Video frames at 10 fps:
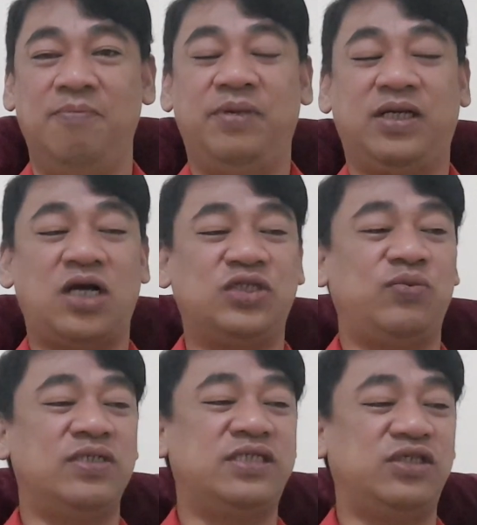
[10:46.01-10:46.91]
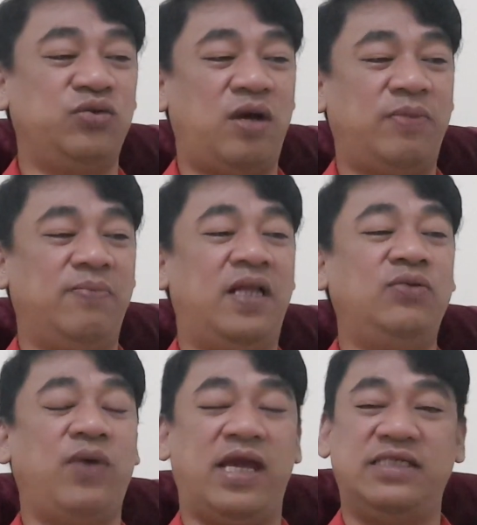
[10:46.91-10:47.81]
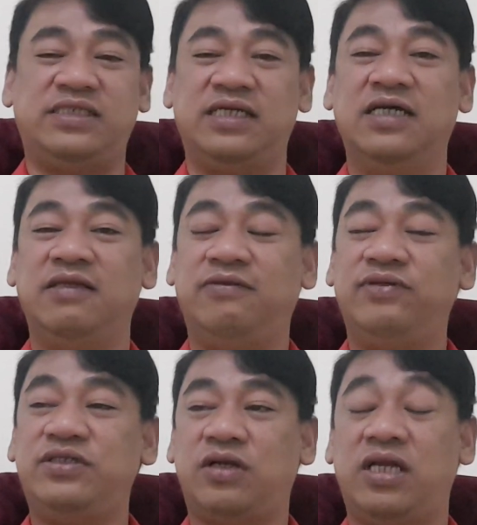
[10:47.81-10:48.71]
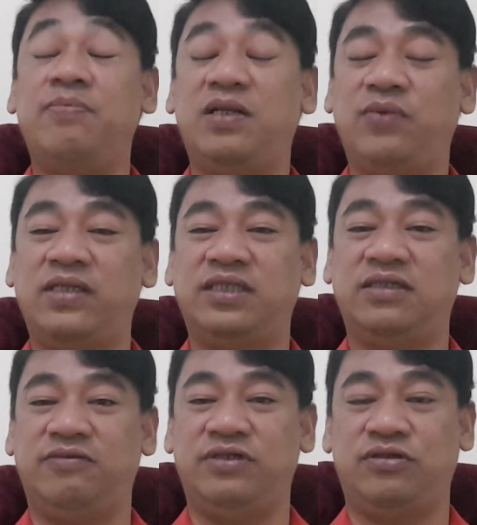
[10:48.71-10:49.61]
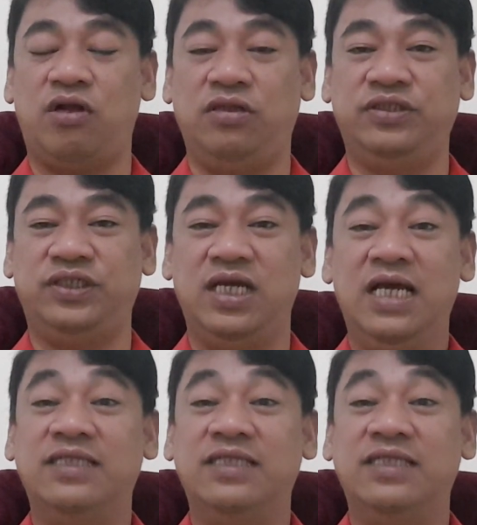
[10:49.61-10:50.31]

Because once that you have evaluated the results,